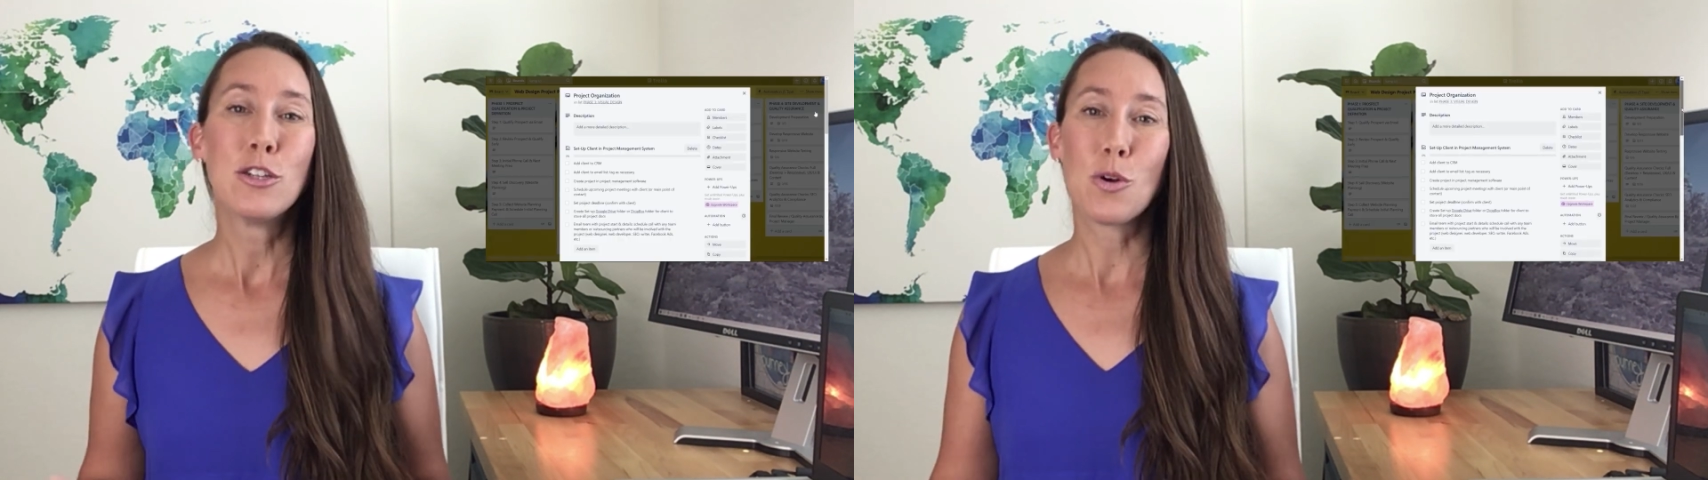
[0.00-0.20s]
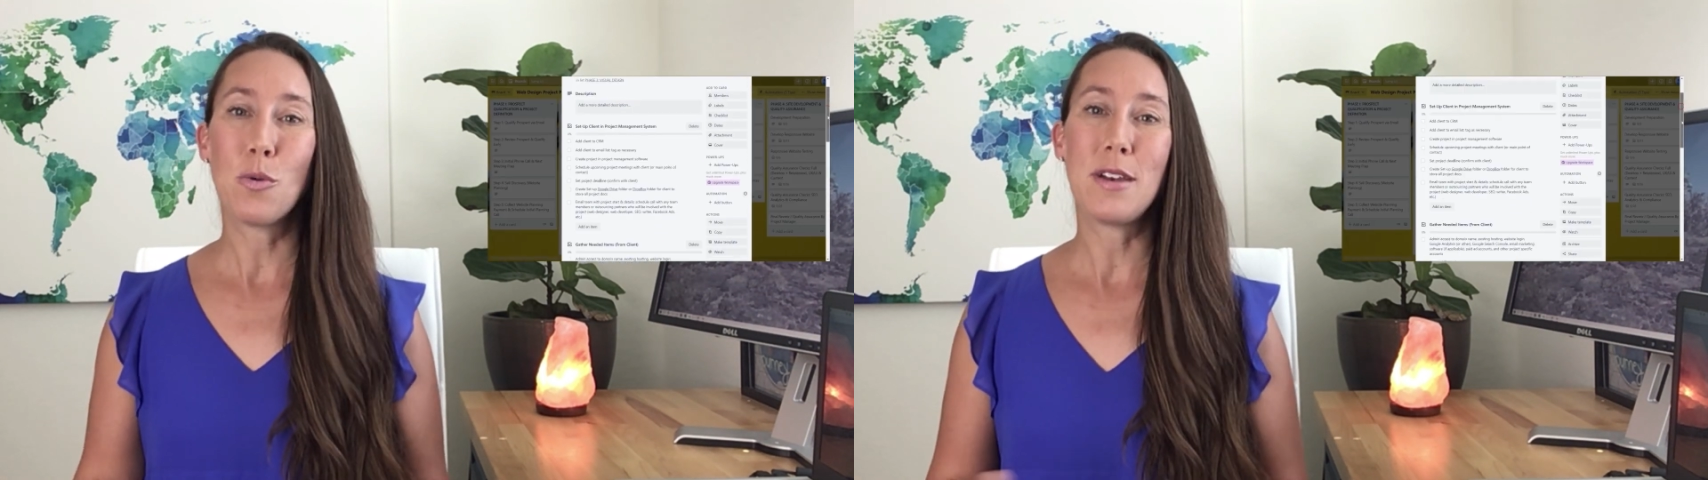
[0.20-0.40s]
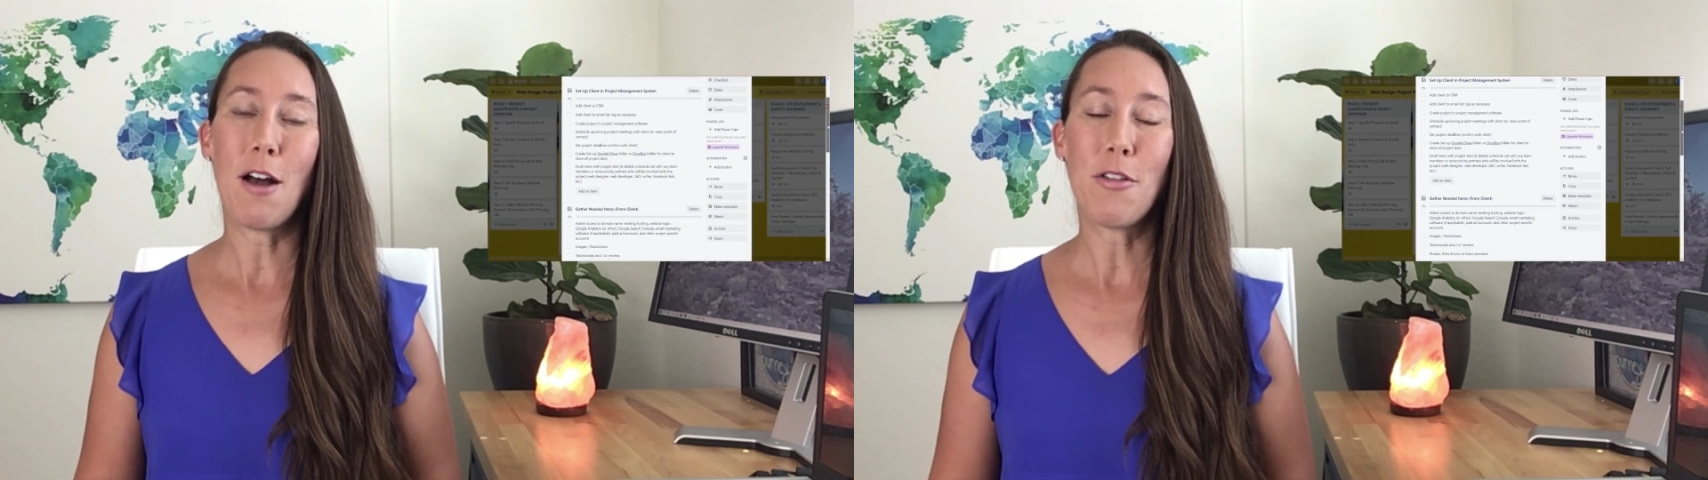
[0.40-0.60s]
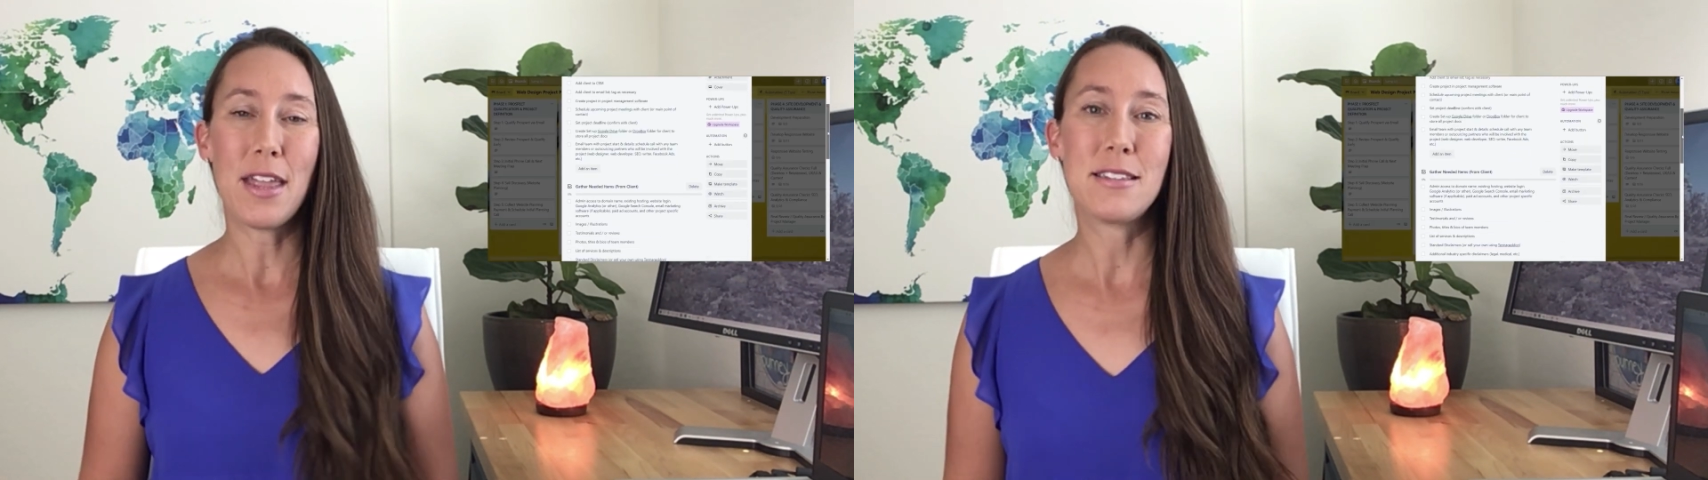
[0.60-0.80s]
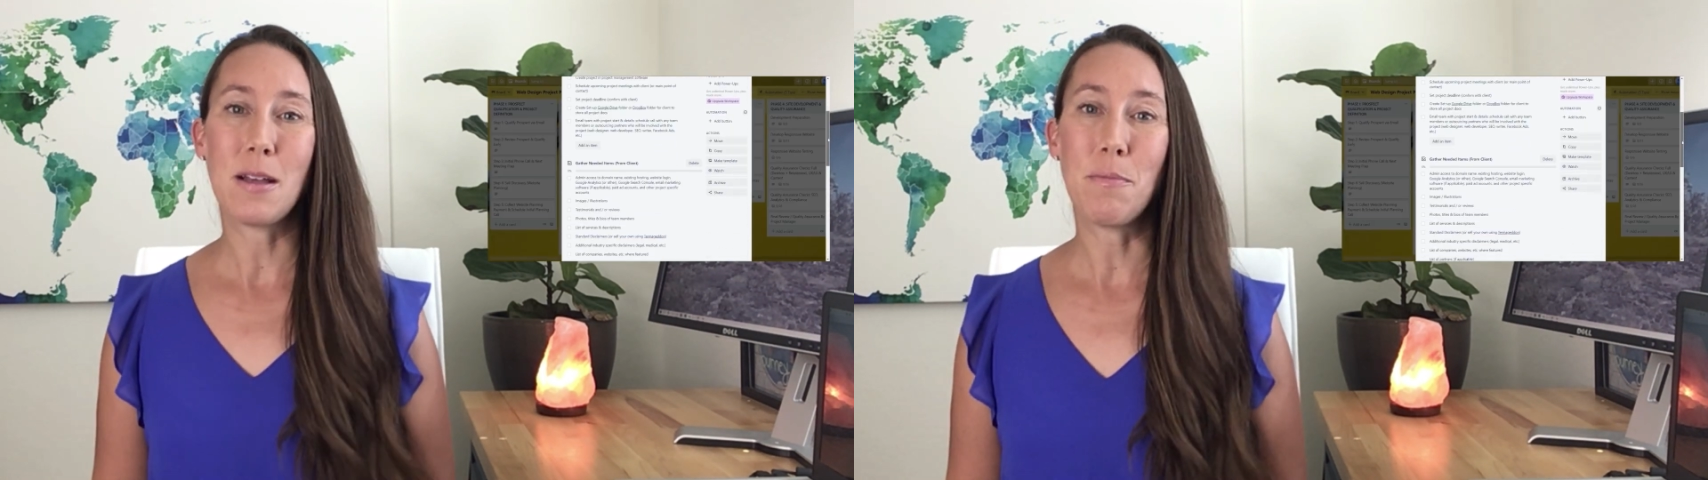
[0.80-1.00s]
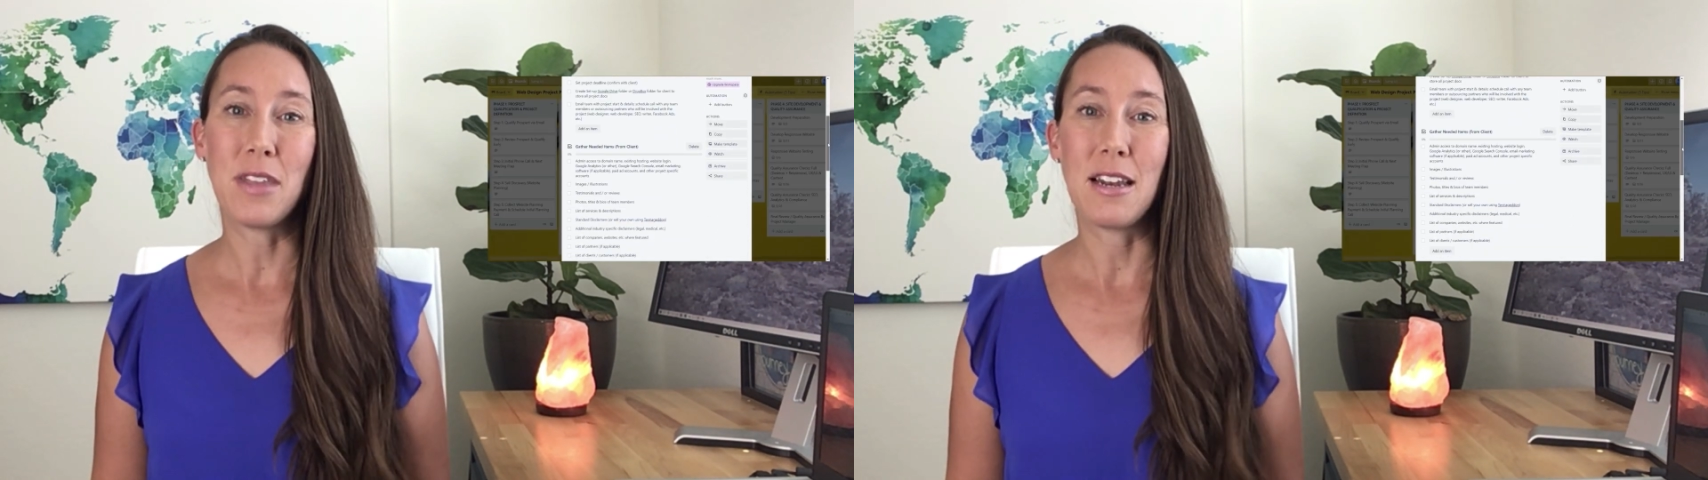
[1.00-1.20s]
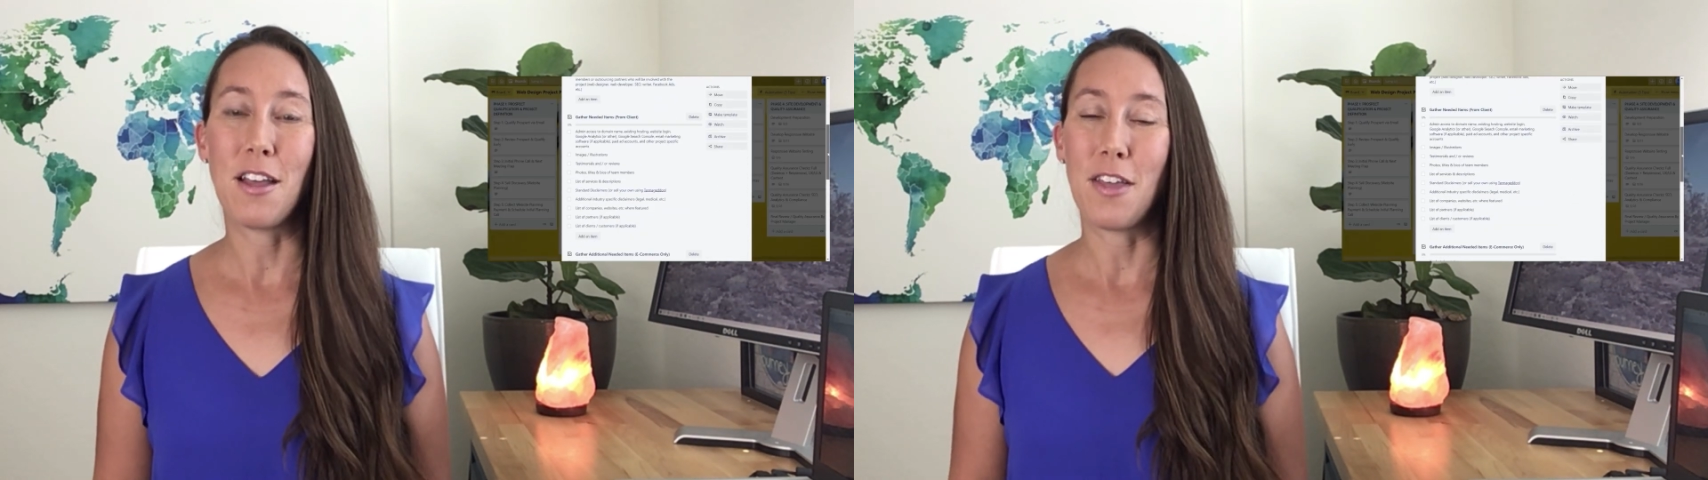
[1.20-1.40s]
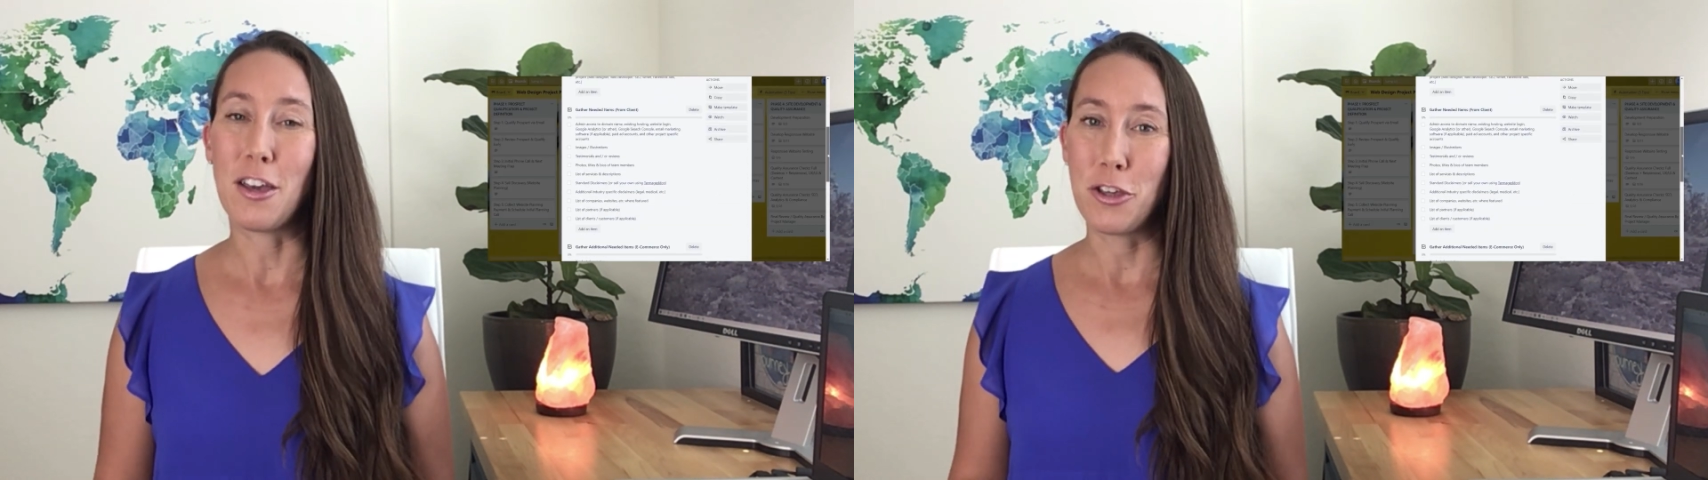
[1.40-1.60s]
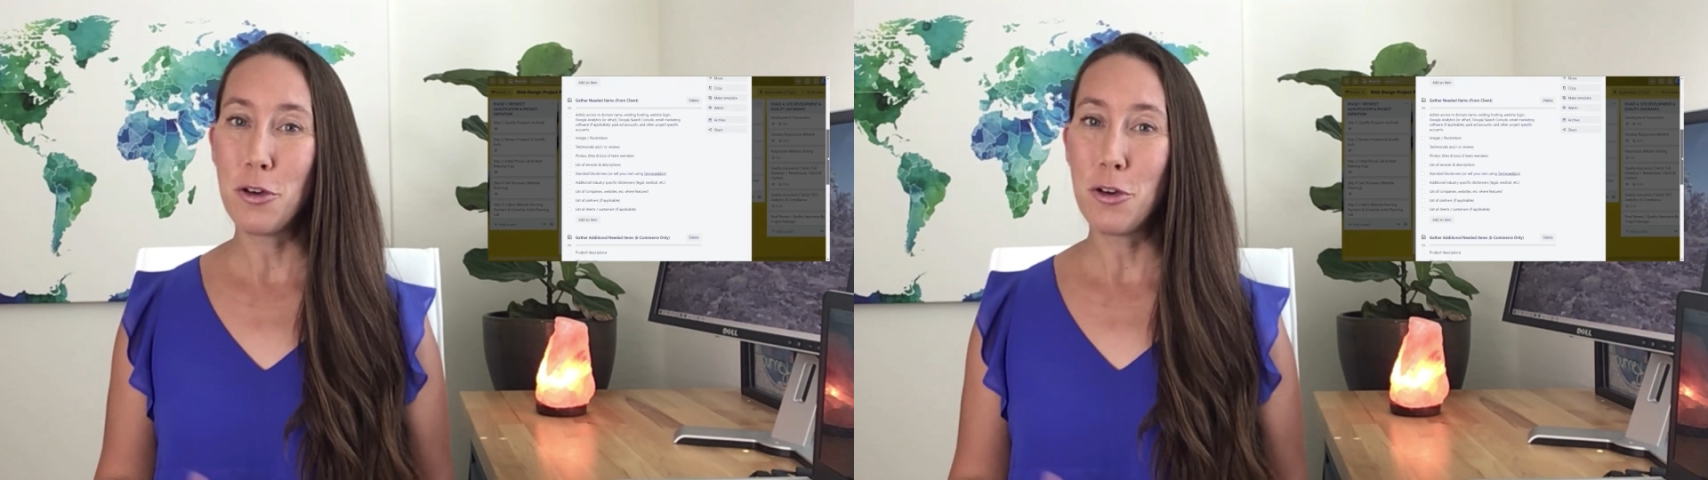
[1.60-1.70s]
So now that is something that